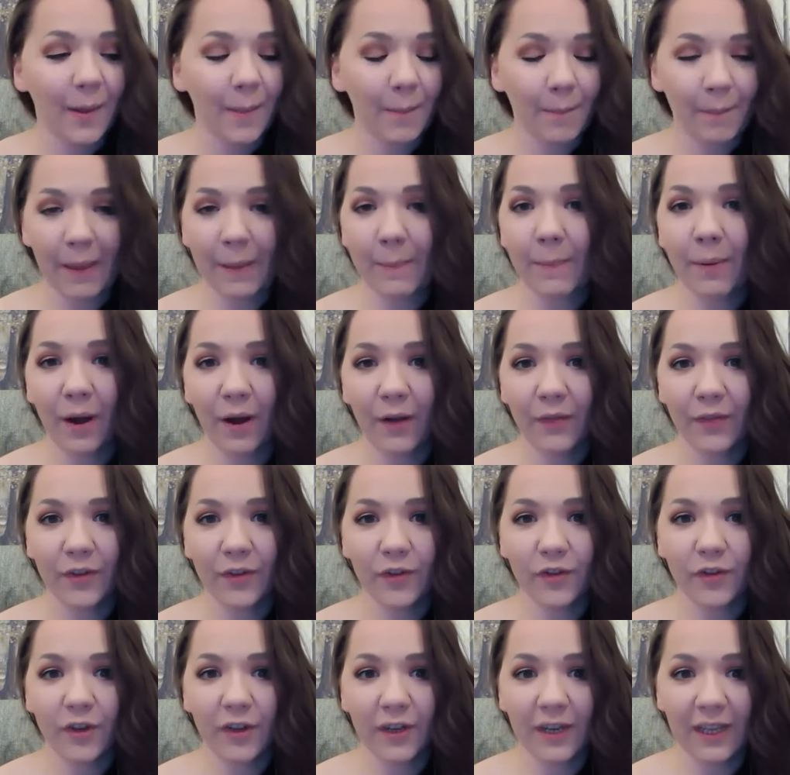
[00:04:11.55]
Big part of this
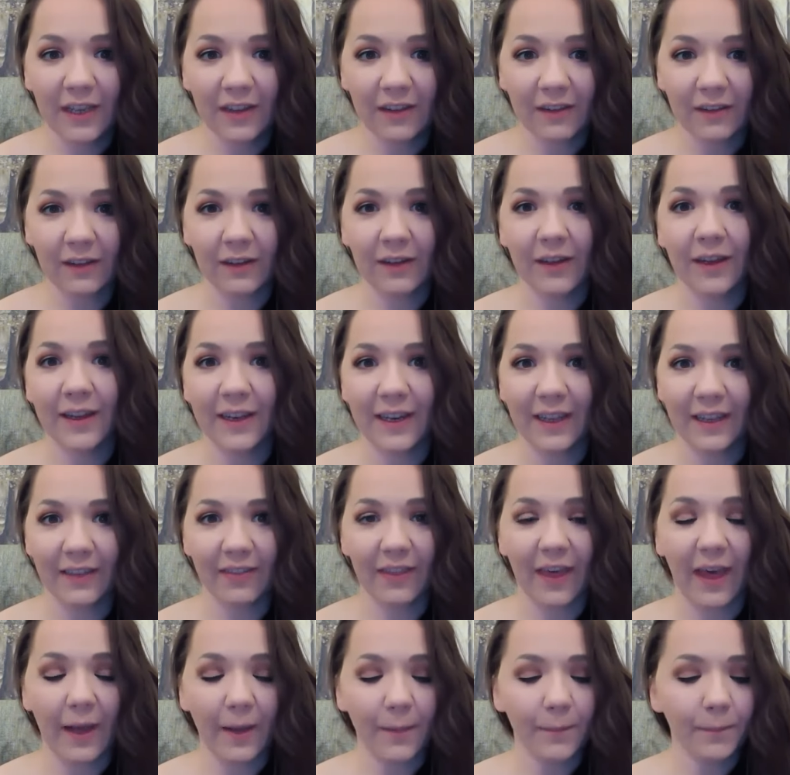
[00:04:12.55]
journey is learning
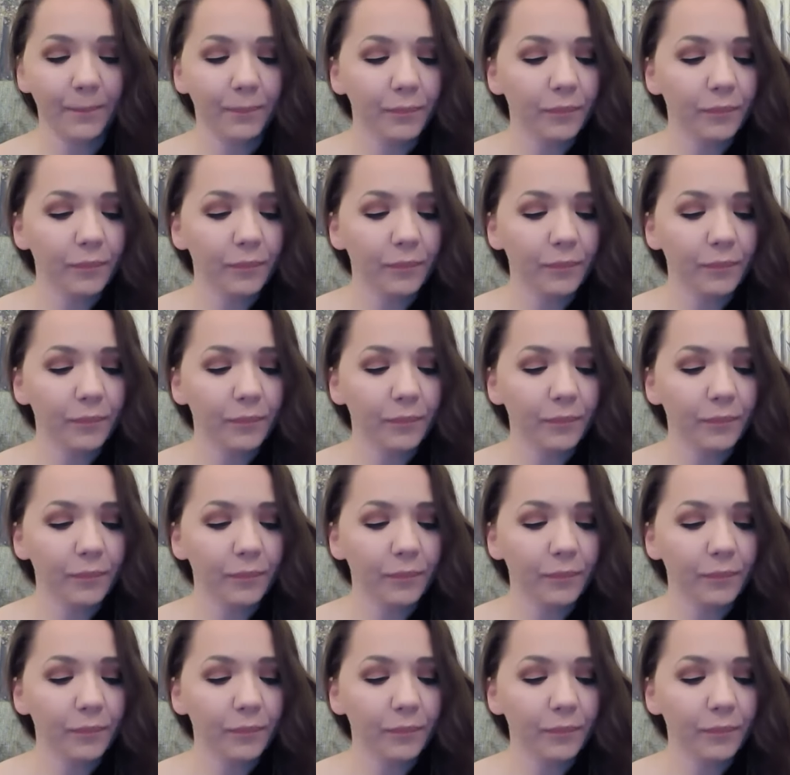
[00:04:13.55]
that.